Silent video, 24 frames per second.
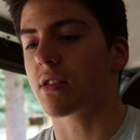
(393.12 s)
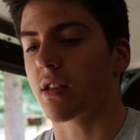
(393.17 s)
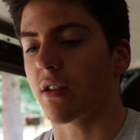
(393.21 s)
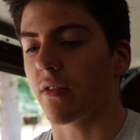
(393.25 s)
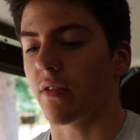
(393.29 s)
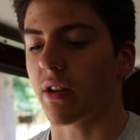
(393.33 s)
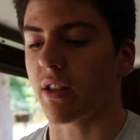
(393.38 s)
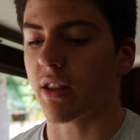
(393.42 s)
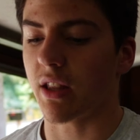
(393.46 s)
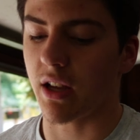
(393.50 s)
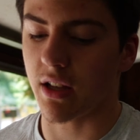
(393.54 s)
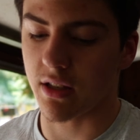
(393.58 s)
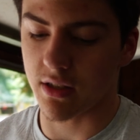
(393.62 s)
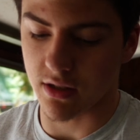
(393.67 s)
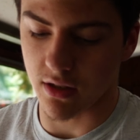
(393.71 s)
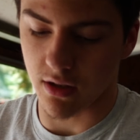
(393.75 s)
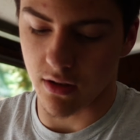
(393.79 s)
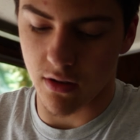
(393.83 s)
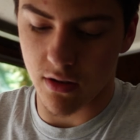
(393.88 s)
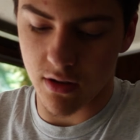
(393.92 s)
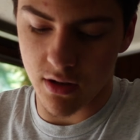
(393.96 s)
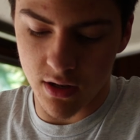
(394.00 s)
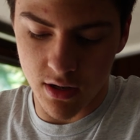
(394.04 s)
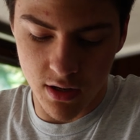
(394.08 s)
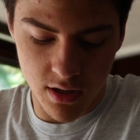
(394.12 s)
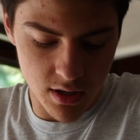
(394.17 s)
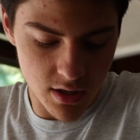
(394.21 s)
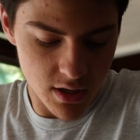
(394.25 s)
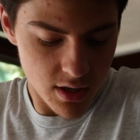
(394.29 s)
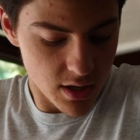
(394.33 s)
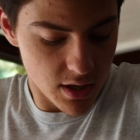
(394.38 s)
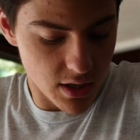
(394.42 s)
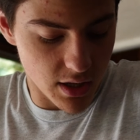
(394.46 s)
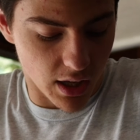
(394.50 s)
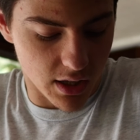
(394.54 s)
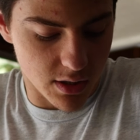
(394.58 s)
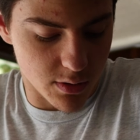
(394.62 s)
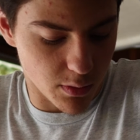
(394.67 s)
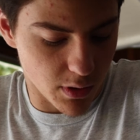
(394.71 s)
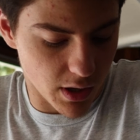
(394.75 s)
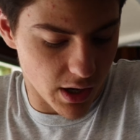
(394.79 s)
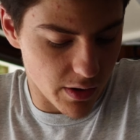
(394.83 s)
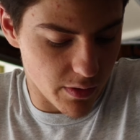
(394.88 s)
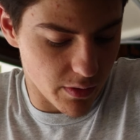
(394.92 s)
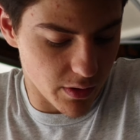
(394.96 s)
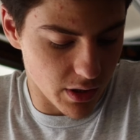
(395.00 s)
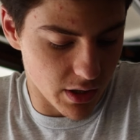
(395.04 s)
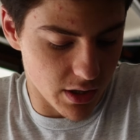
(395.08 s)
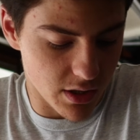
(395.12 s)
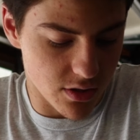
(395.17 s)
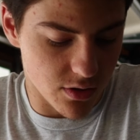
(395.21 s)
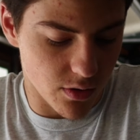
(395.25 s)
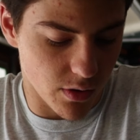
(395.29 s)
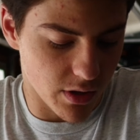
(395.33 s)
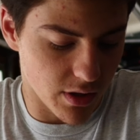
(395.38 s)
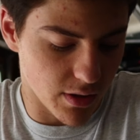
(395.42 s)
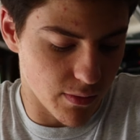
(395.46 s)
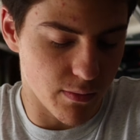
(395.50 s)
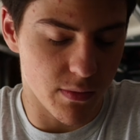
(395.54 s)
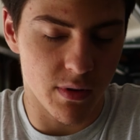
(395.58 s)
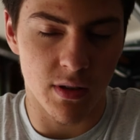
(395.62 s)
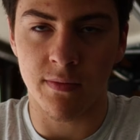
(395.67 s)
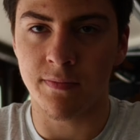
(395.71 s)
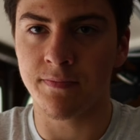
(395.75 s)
stuff like that. So that's why I really enjoy them.